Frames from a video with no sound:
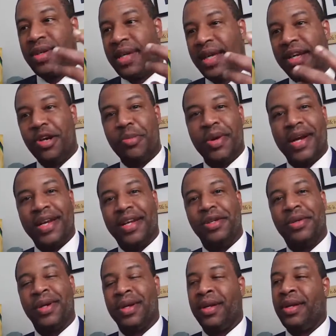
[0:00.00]
you can go back and
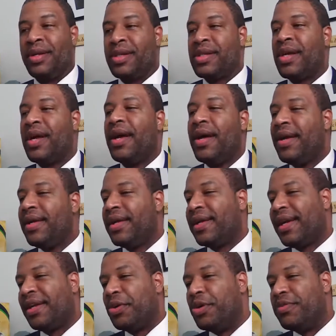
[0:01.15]
look at others. You
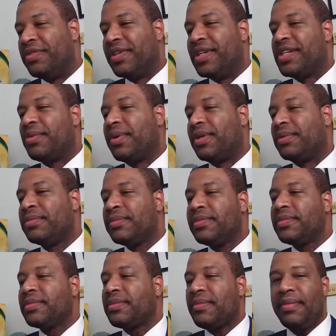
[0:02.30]
can go over this one.
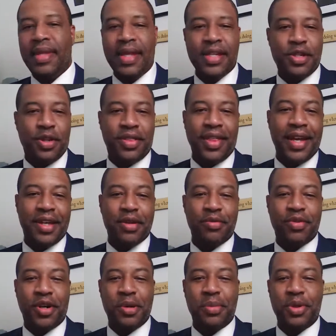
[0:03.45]
So thank you
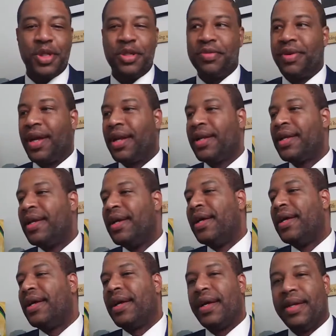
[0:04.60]
very much for that.
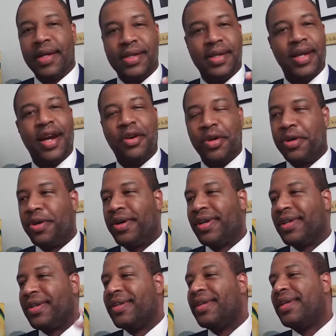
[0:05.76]
And yes, they are
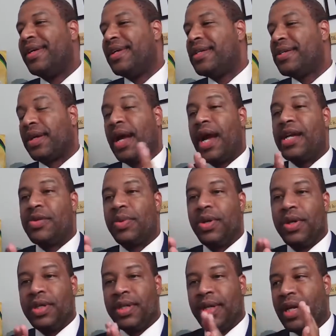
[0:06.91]
recorded. So guys, we're
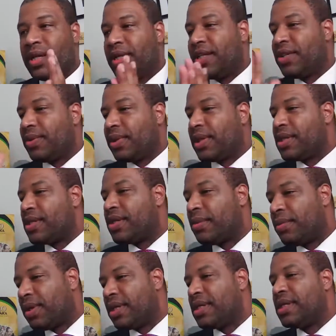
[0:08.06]
going to get into it. I see
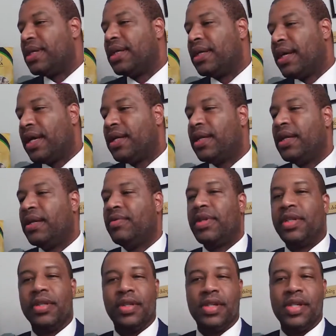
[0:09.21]
somebody saying, "Hey David,"
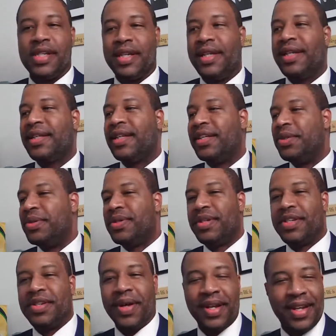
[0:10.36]
it just says LinkedIn user.
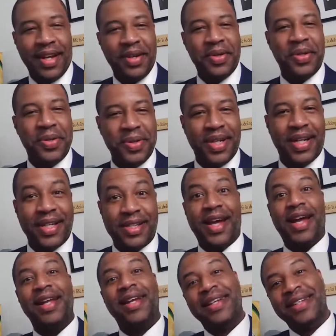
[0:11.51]
So I don't know who that is. So
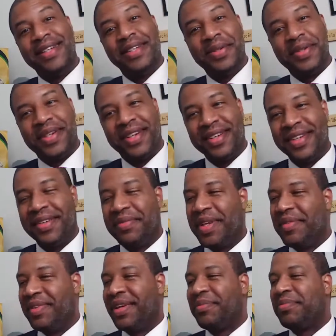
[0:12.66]
hi LinkedIn user.
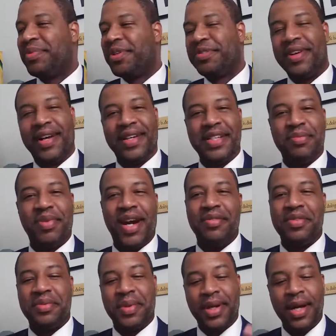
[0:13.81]
Maybe their profile is
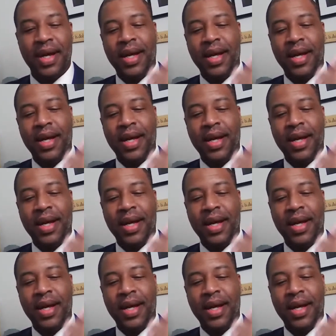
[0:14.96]
private, but